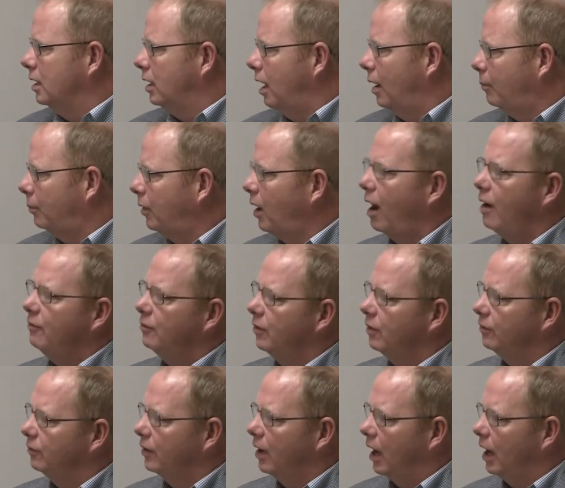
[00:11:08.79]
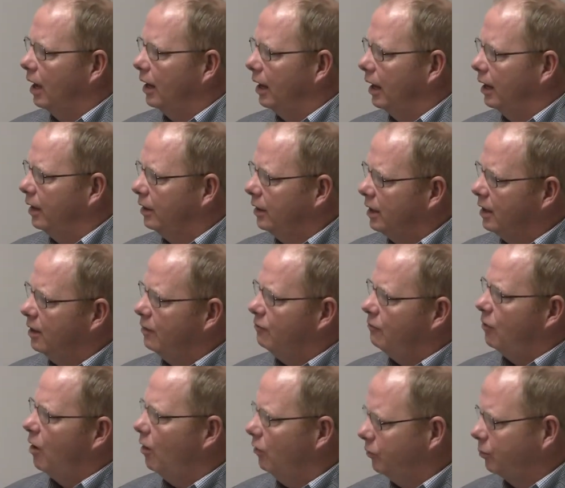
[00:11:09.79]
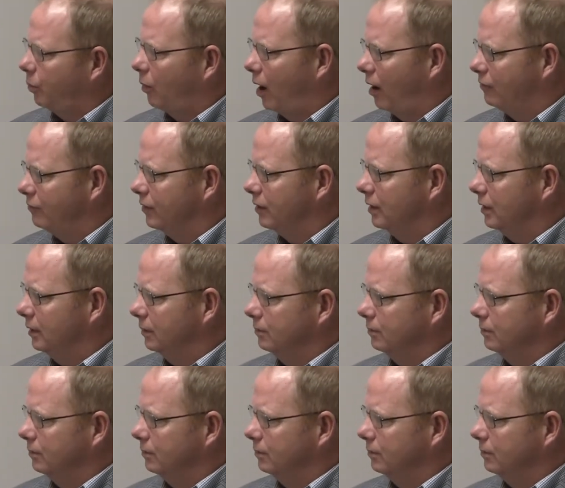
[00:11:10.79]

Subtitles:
a prophet of God and then a false prophet?